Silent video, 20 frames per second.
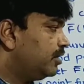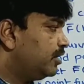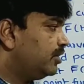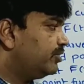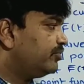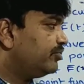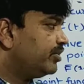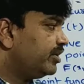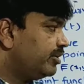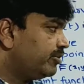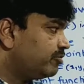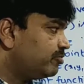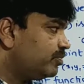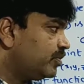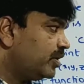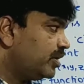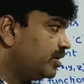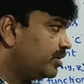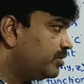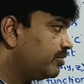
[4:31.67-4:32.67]
of f
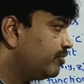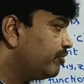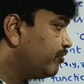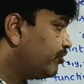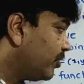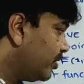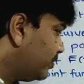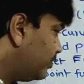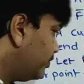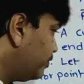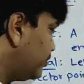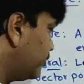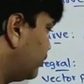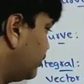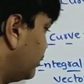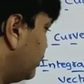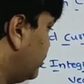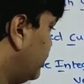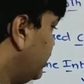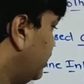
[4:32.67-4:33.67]
bar from
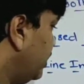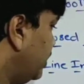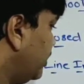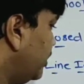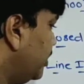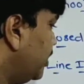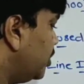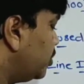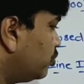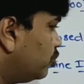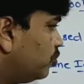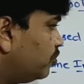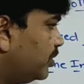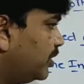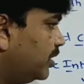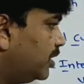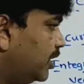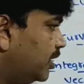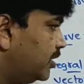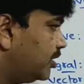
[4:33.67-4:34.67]
A to
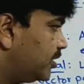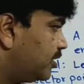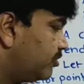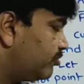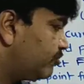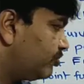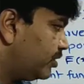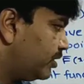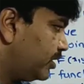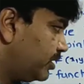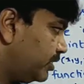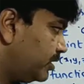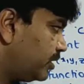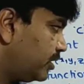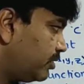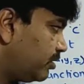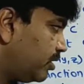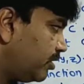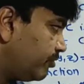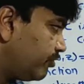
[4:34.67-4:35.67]
B, line integral
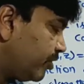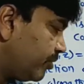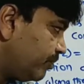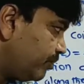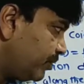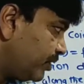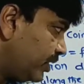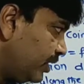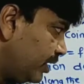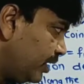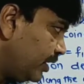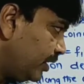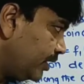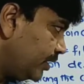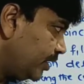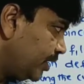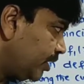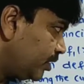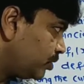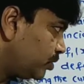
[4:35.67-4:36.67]
along from
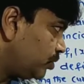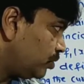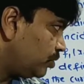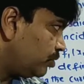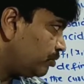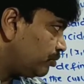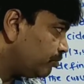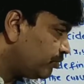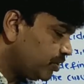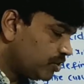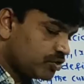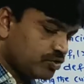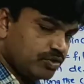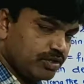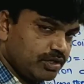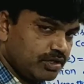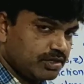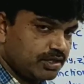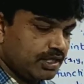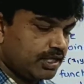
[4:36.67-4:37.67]
A to B,
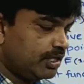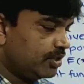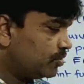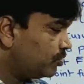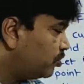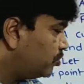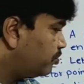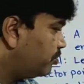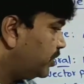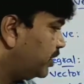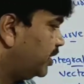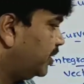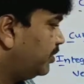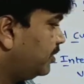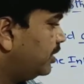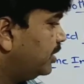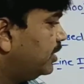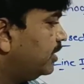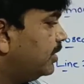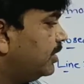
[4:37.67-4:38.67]
students, A to B
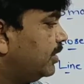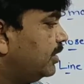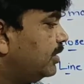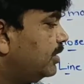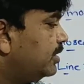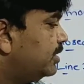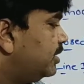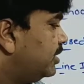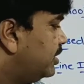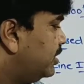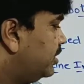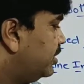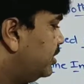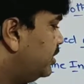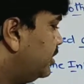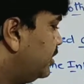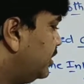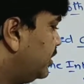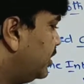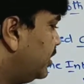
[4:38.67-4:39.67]

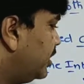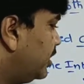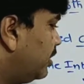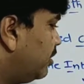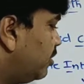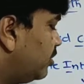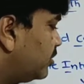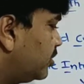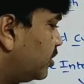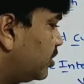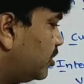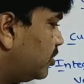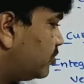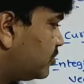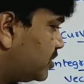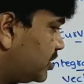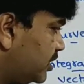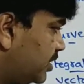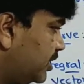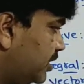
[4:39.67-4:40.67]
along the
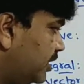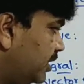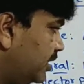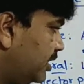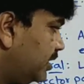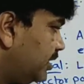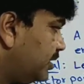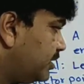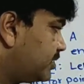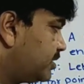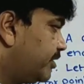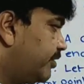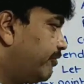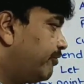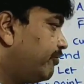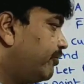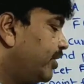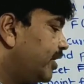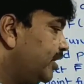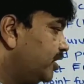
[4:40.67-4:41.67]
curve C is
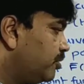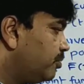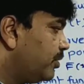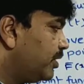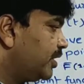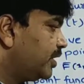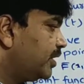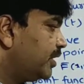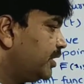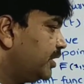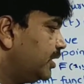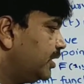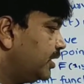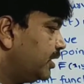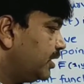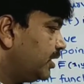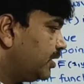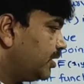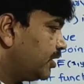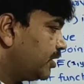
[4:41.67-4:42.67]
defined by
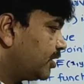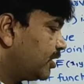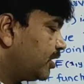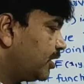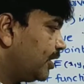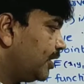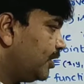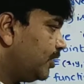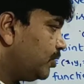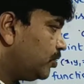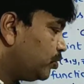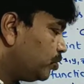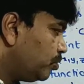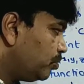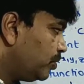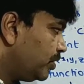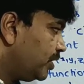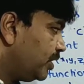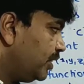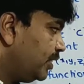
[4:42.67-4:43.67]
integral A
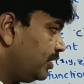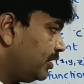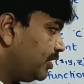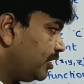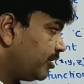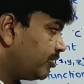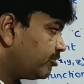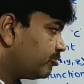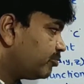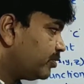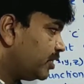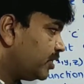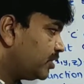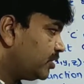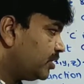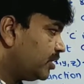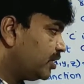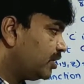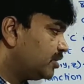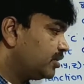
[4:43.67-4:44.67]
to B f
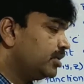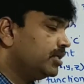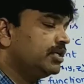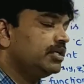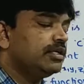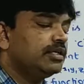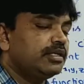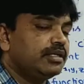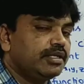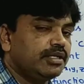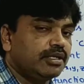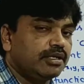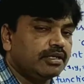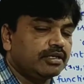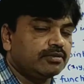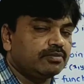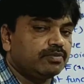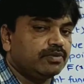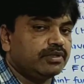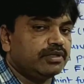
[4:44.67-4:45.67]
bar dot
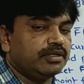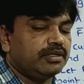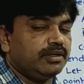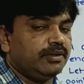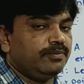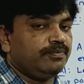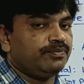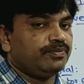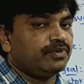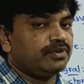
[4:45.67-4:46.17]
dr bar.